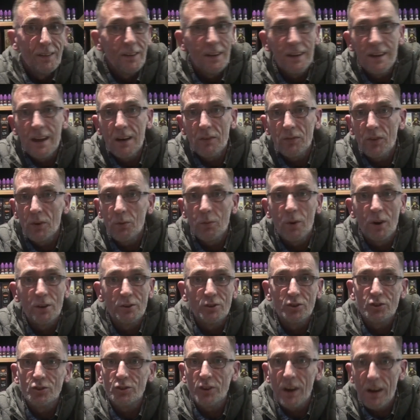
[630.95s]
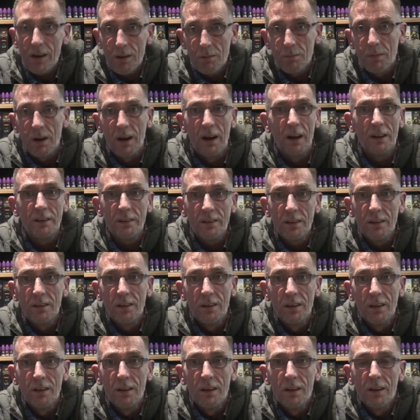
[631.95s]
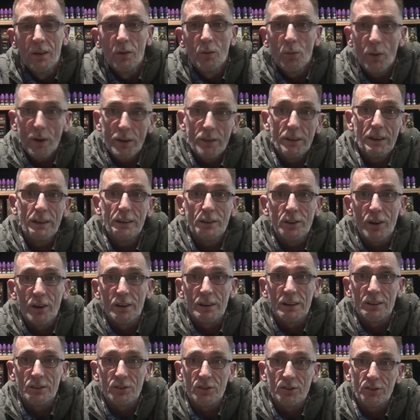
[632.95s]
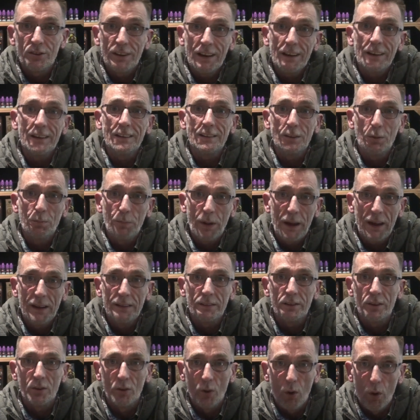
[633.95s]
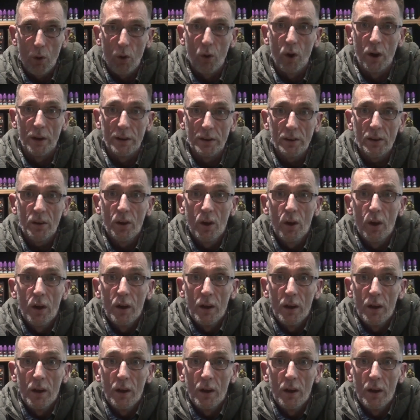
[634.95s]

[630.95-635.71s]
They never won shit, man. What they done is they get dependent on